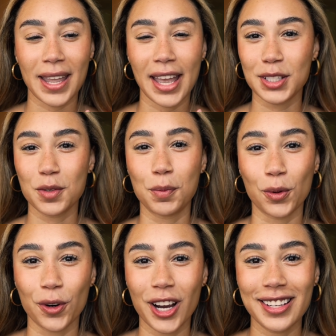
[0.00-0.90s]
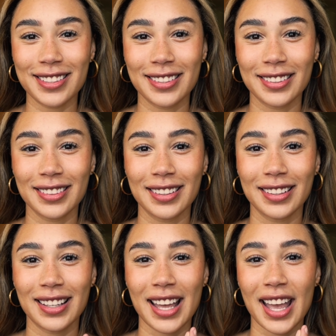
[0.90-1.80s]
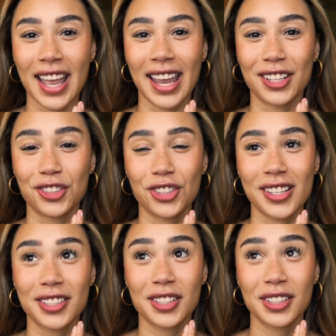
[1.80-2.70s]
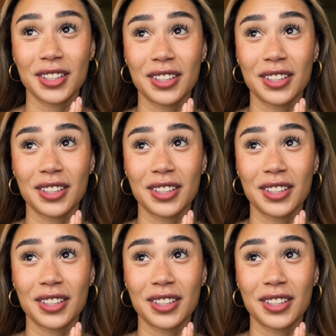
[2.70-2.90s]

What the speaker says: explore it and just,